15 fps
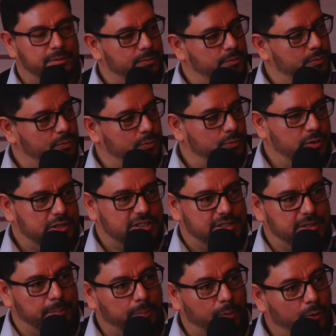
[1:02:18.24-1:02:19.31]
what's
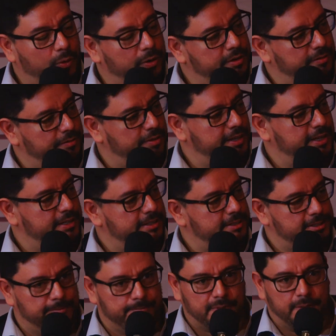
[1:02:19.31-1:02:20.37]
the point of
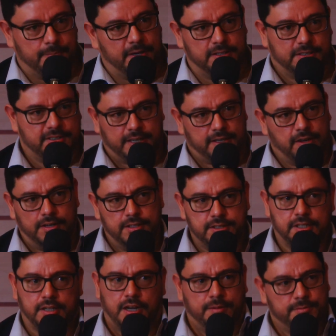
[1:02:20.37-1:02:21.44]
things, because
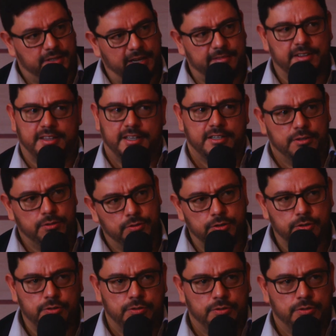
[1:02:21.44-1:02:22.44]
technology comes, everything new,